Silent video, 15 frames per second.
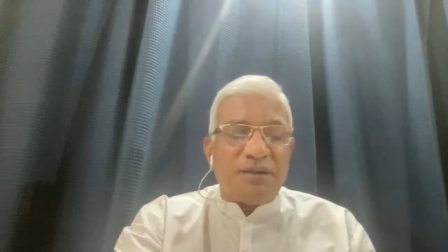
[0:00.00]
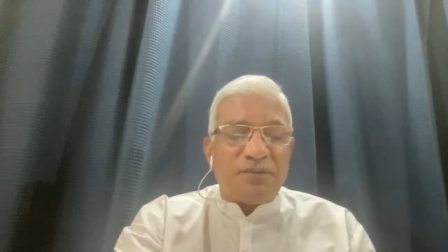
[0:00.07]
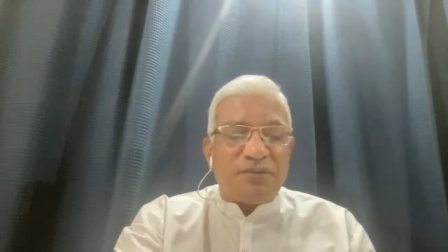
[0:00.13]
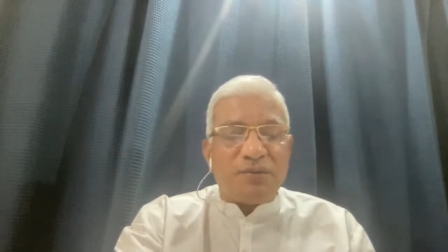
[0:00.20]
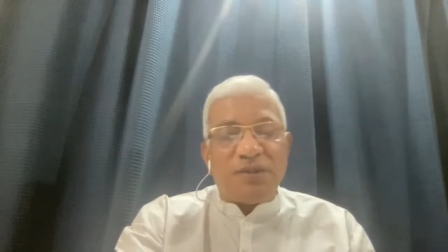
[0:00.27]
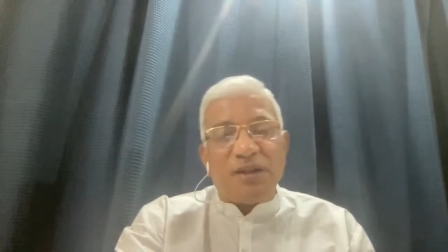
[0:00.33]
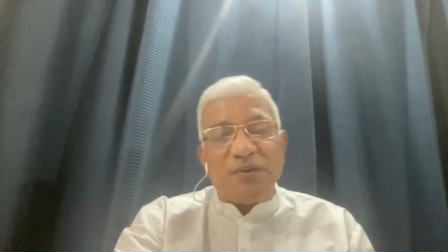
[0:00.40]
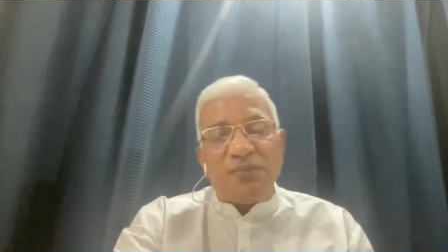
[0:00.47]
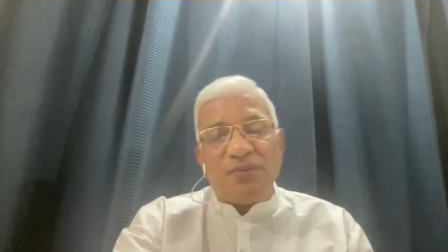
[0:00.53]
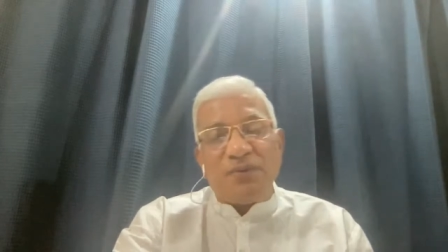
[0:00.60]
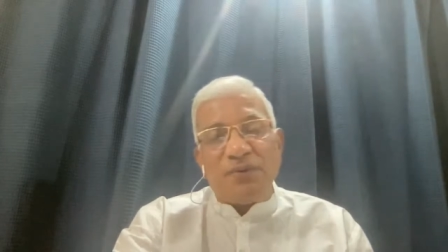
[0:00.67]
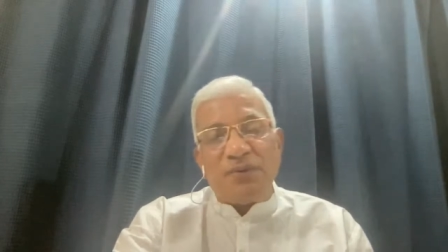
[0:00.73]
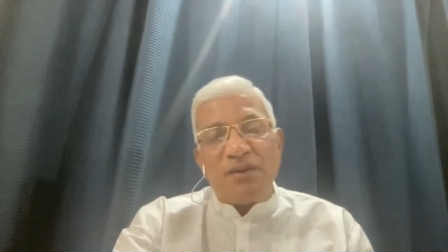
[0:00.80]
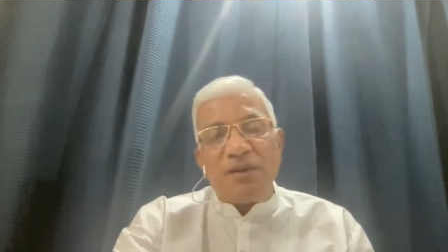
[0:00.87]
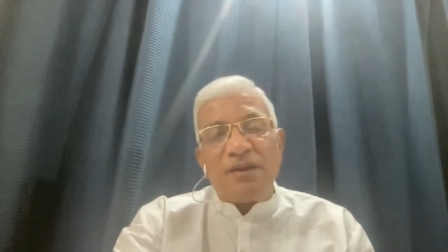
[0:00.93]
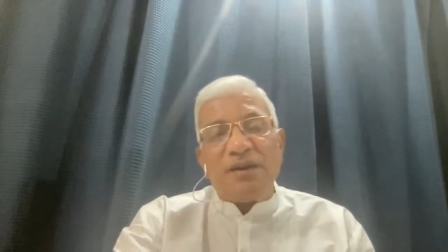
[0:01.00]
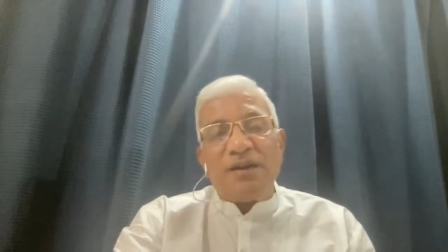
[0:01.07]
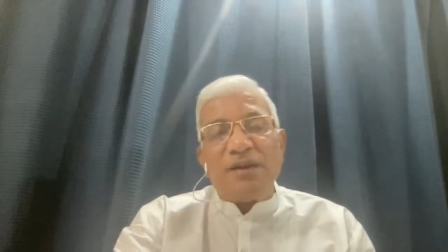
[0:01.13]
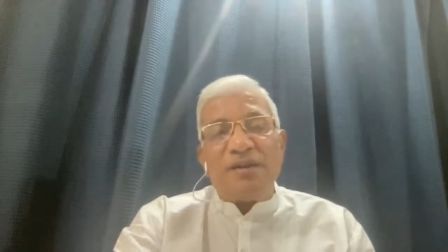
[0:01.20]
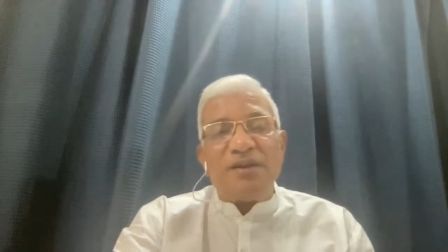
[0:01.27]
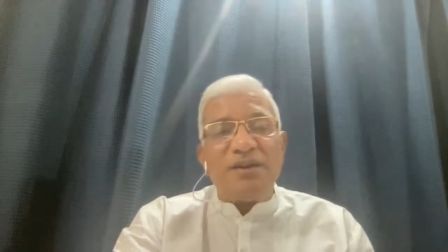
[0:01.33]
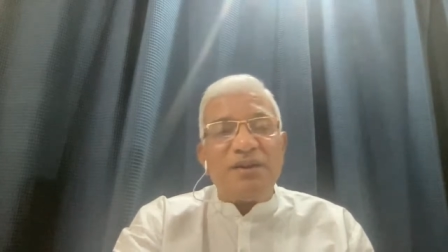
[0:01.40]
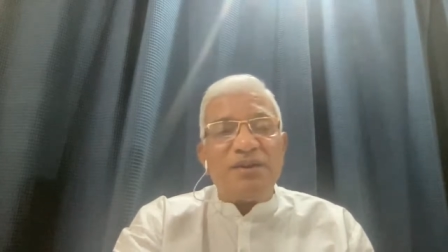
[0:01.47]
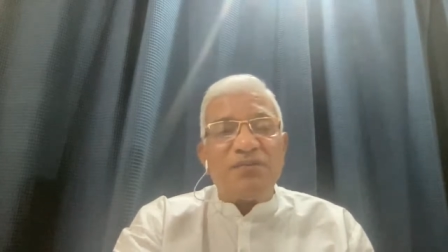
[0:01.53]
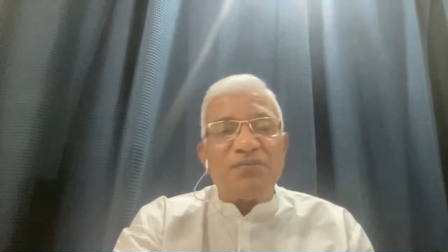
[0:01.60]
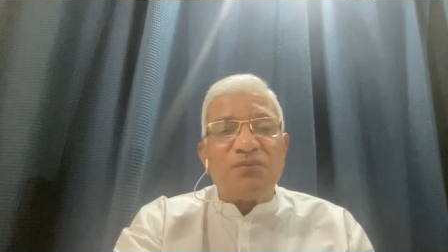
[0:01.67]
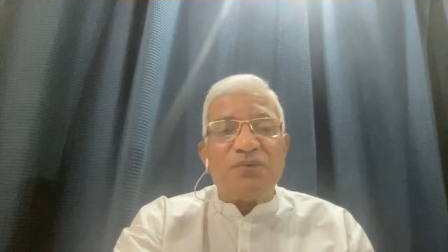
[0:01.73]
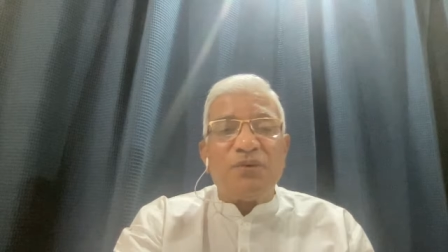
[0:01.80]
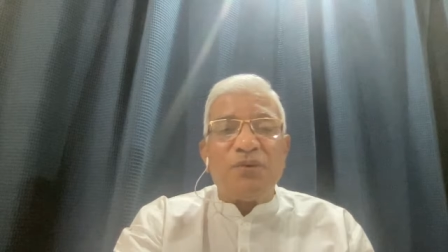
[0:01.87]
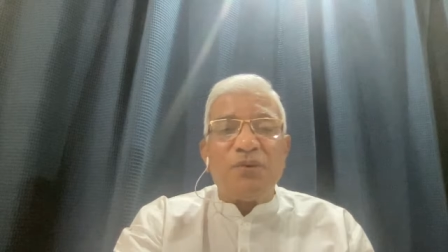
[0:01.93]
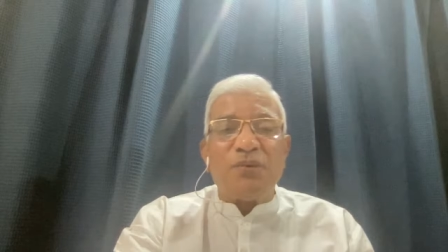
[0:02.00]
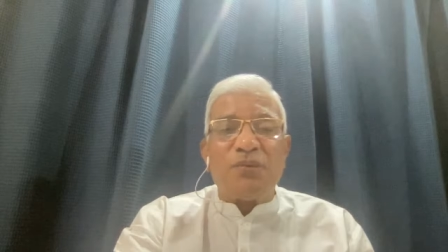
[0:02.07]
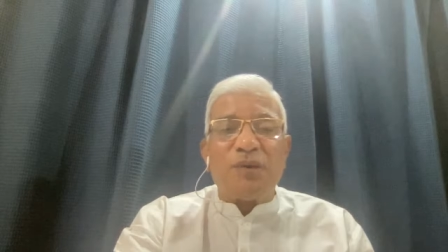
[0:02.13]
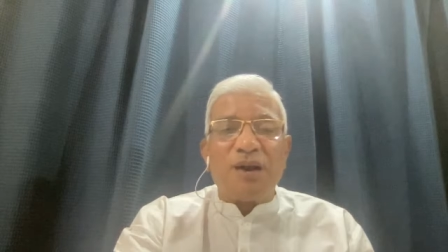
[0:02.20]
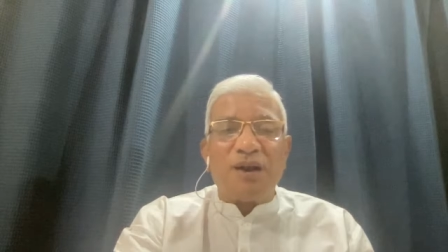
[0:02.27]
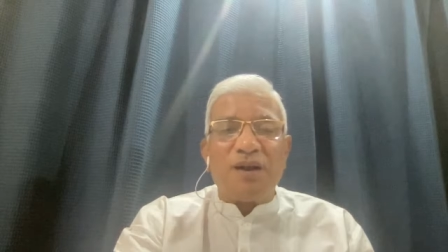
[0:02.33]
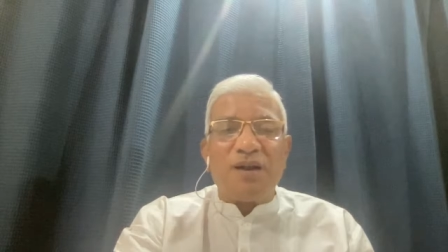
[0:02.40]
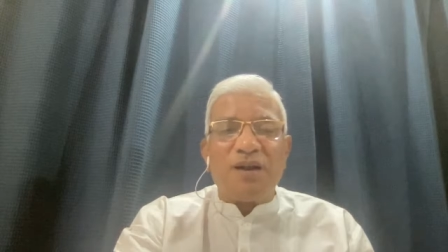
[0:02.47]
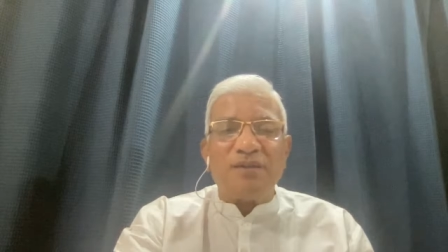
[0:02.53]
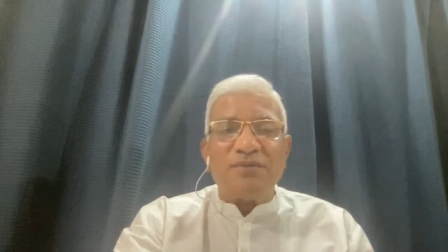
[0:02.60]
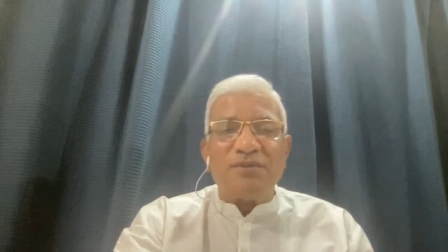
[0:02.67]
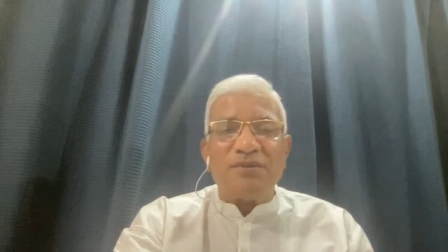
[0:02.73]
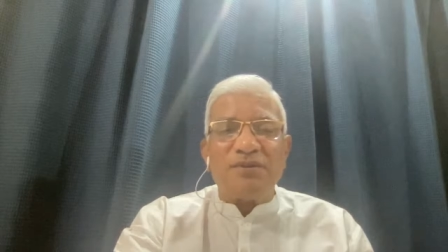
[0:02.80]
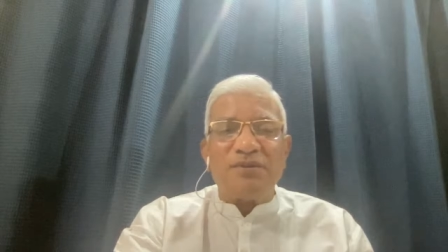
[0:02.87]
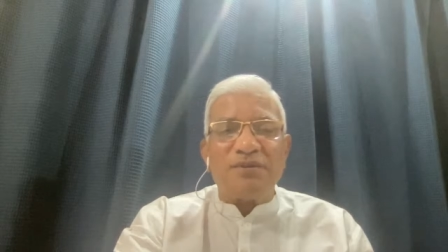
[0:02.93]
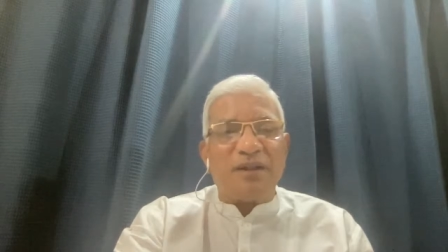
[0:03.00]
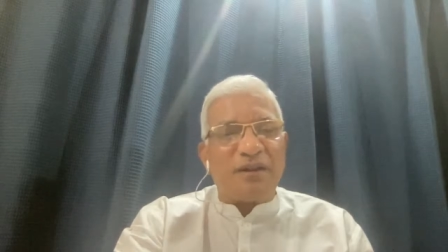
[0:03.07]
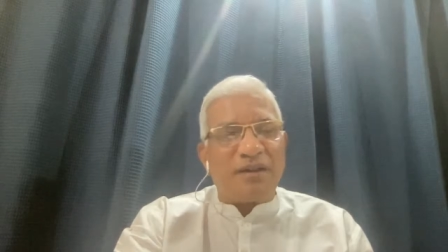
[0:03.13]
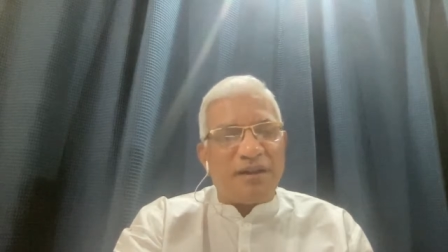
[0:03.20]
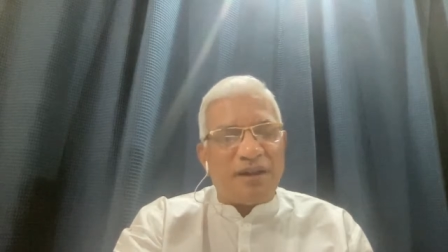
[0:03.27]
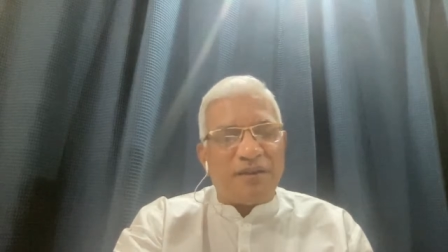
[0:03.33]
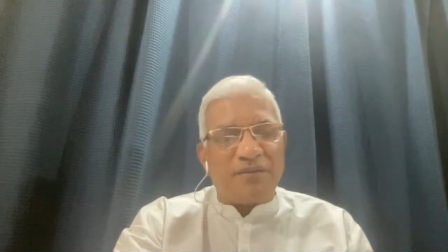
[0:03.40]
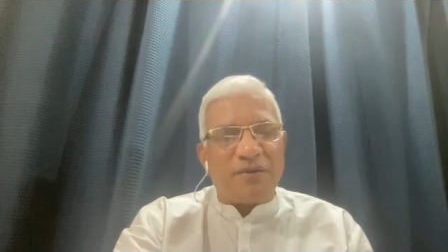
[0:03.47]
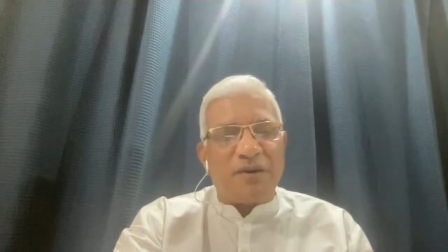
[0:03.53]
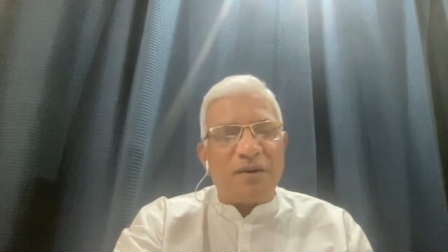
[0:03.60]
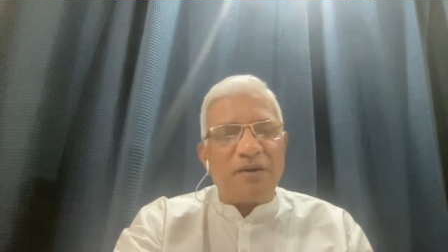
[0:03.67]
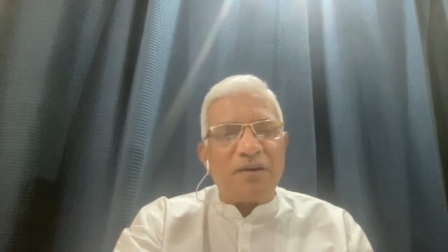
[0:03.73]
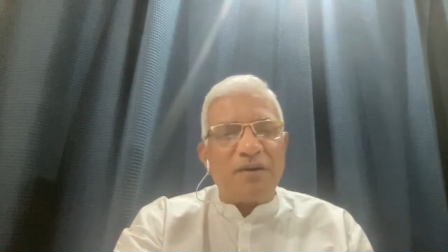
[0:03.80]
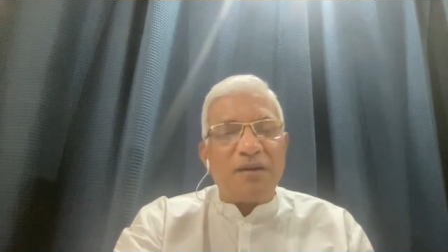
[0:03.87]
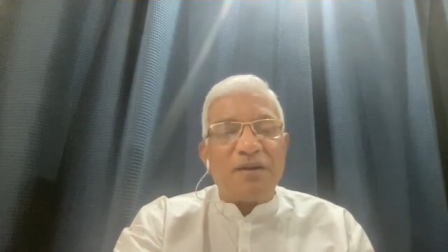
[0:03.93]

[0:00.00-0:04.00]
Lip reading: So therefore, these four varnas that they have got,